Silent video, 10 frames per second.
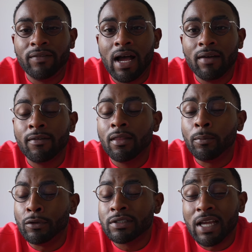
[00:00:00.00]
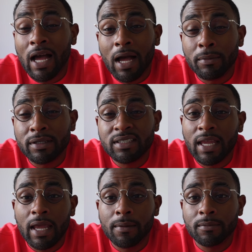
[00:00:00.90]
five of the most common
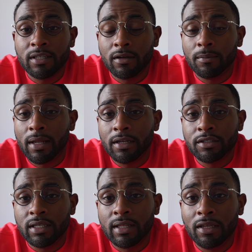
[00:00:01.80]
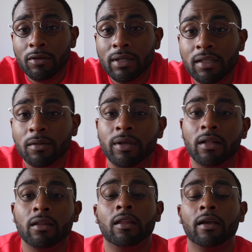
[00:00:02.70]
scams here in Medellin that you need to be
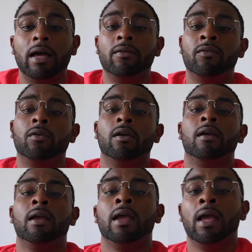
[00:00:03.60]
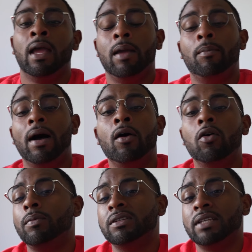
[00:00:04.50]
on the lookout for. And my
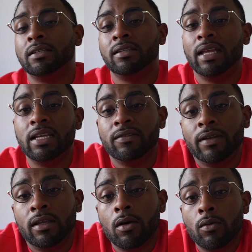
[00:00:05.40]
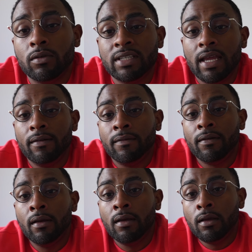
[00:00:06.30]
hope is that today's video will save
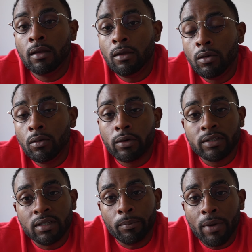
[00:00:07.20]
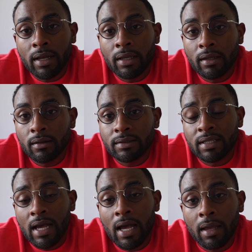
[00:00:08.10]
you or somebody
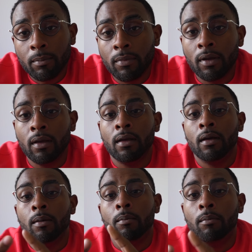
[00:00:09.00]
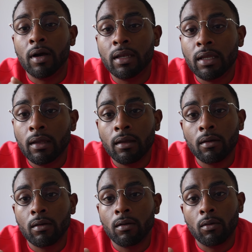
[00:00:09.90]
time, money,
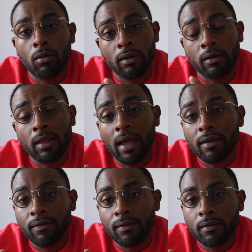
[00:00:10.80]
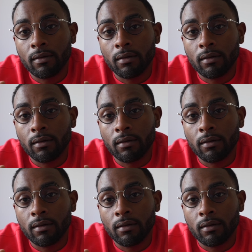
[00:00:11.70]
or their life.